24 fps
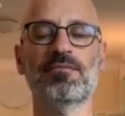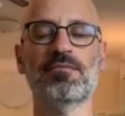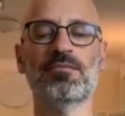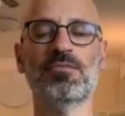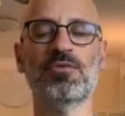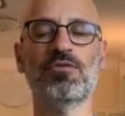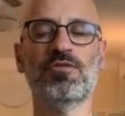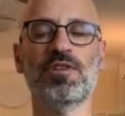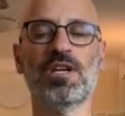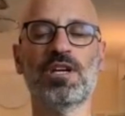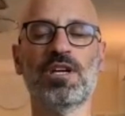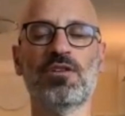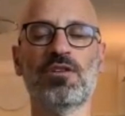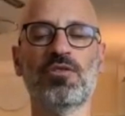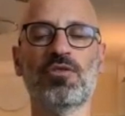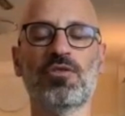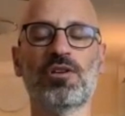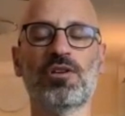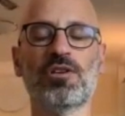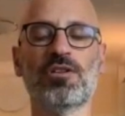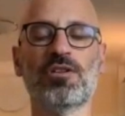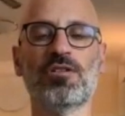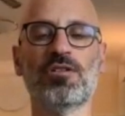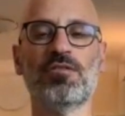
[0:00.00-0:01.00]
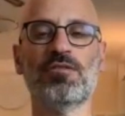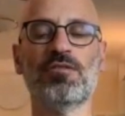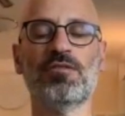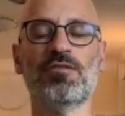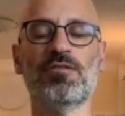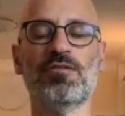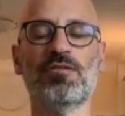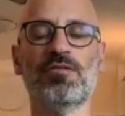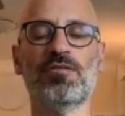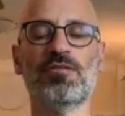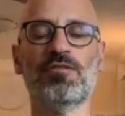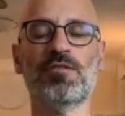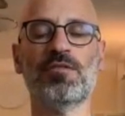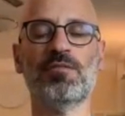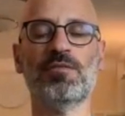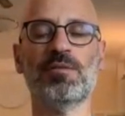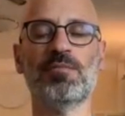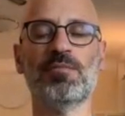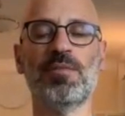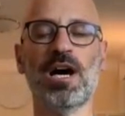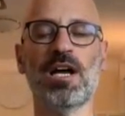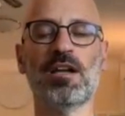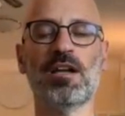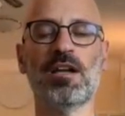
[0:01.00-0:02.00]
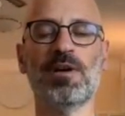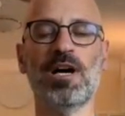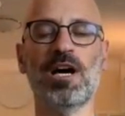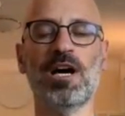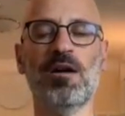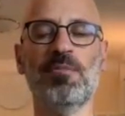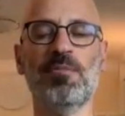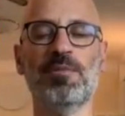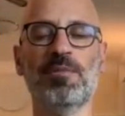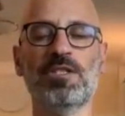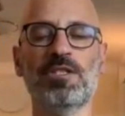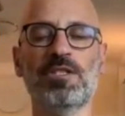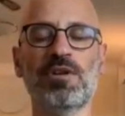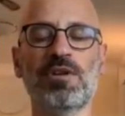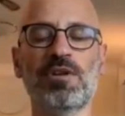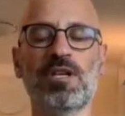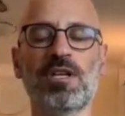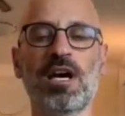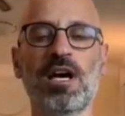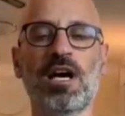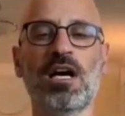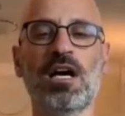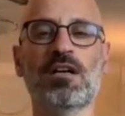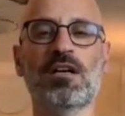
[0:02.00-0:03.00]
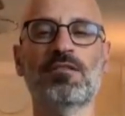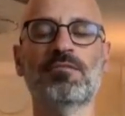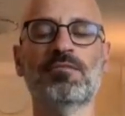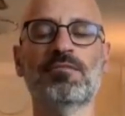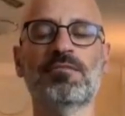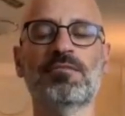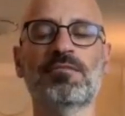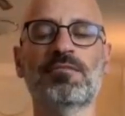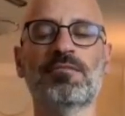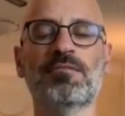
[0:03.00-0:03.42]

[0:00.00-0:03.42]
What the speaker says: moving in order from the bottom up as you inhale